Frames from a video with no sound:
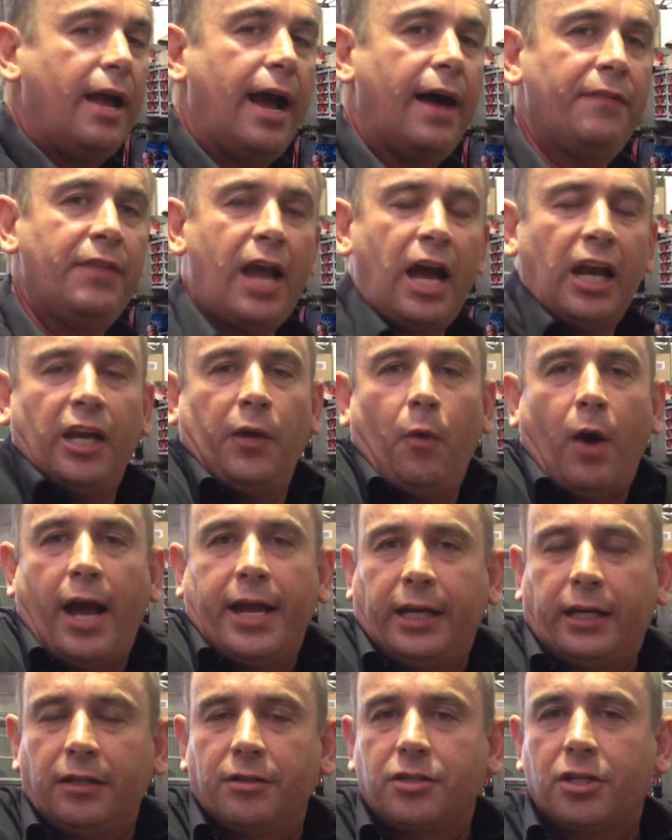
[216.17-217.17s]
And the only
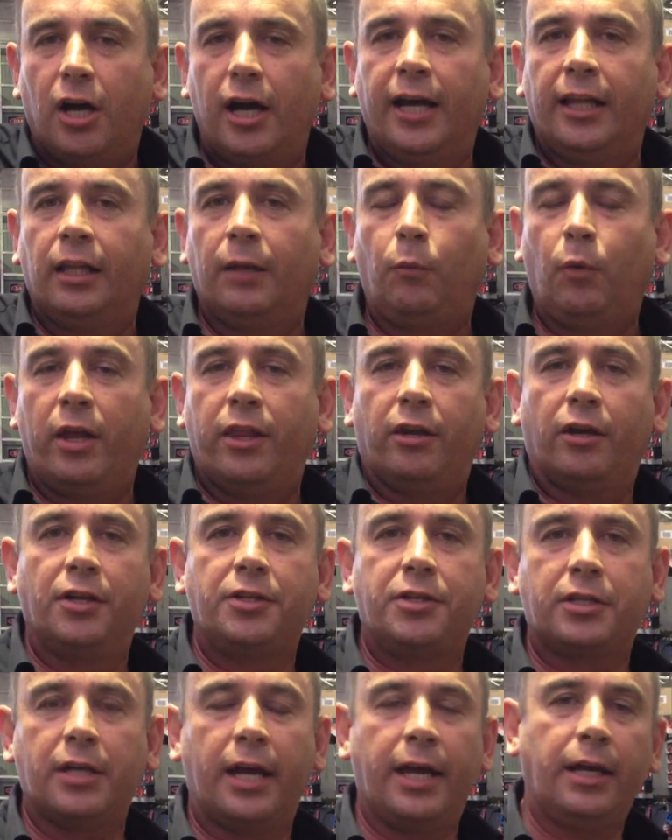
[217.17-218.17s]
way you can tell whether
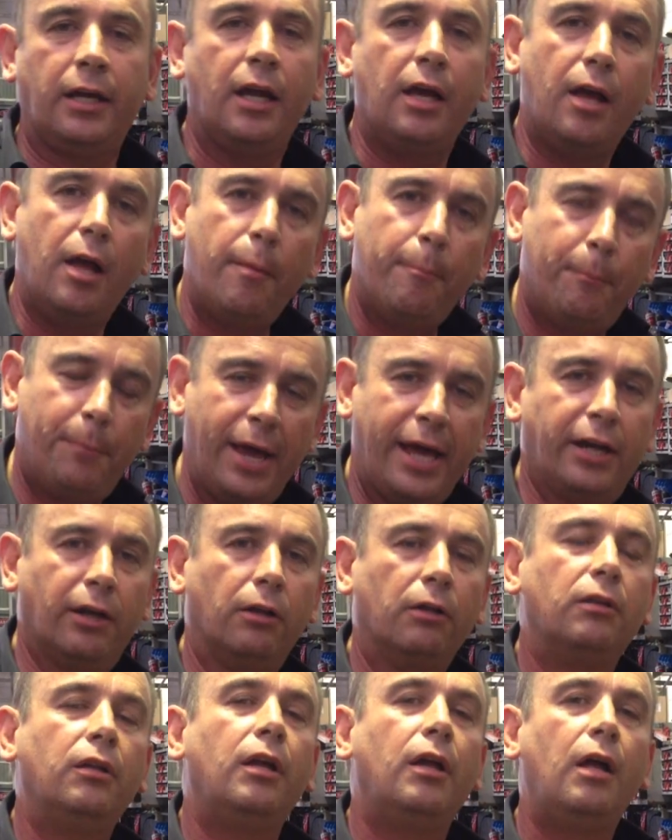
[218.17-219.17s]
it's a
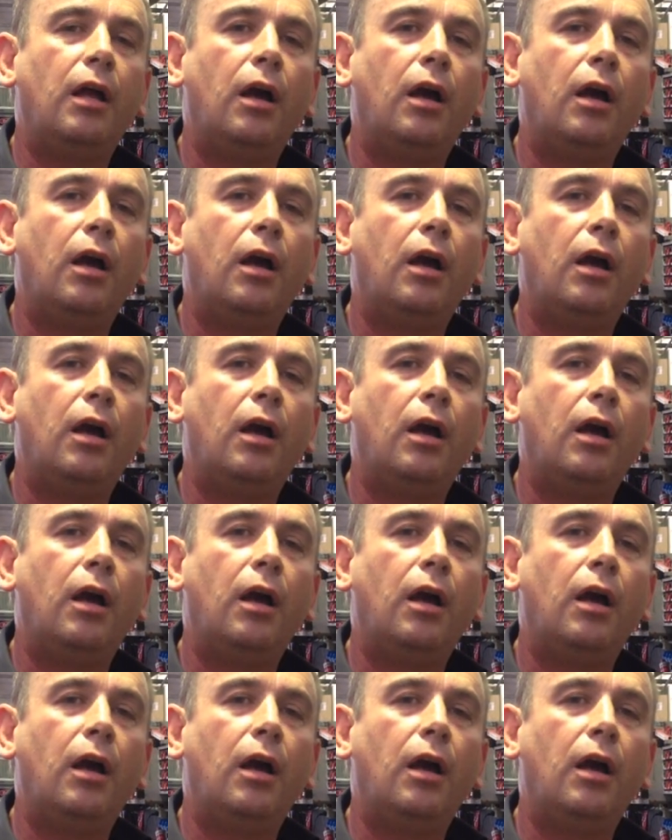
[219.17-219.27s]
pedal